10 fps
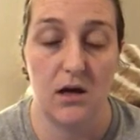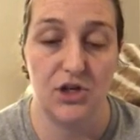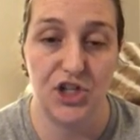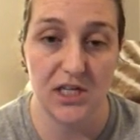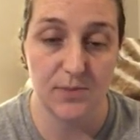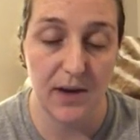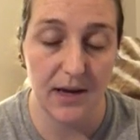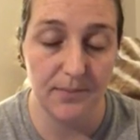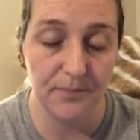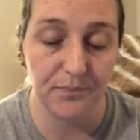chest
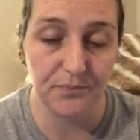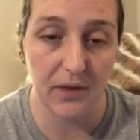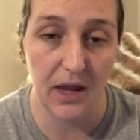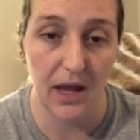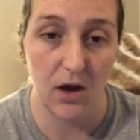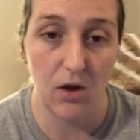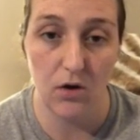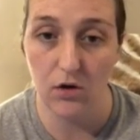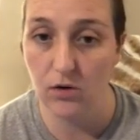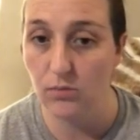pain at
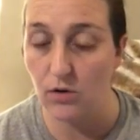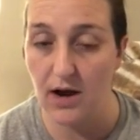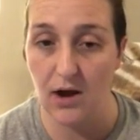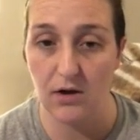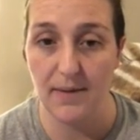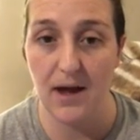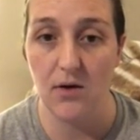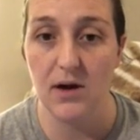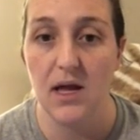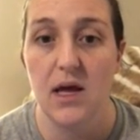home or out and
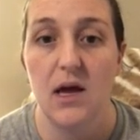about.